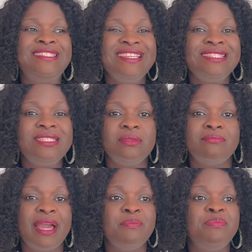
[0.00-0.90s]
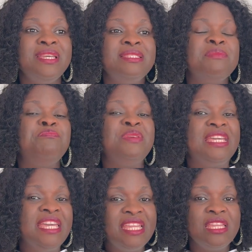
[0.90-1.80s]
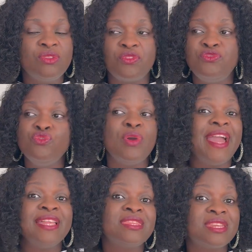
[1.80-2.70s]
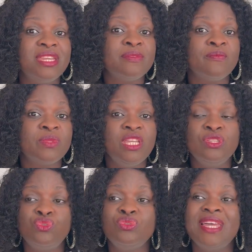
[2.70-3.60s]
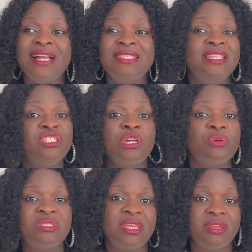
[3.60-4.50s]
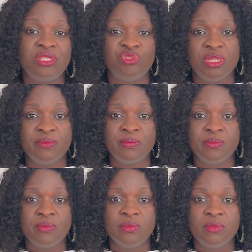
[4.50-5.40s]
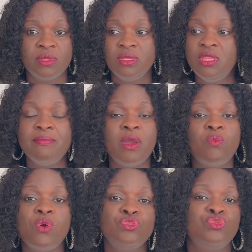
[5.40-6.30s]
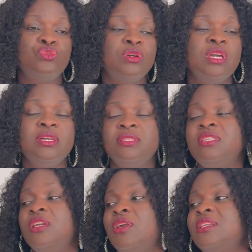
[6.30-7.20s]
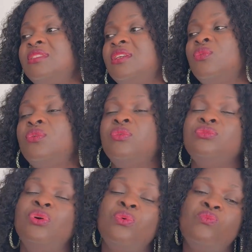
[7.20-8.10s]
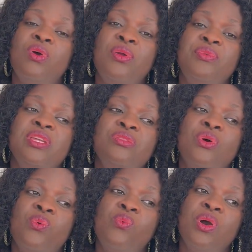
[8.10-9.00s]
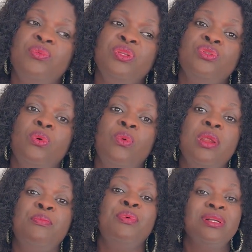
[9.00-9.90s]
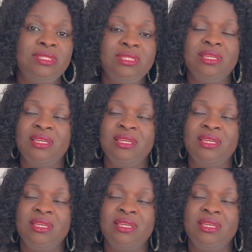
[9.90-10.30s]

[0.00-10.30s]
this might be the beginning of you entering into that dangerous territory. They might want to take and say, oh, don't worry. But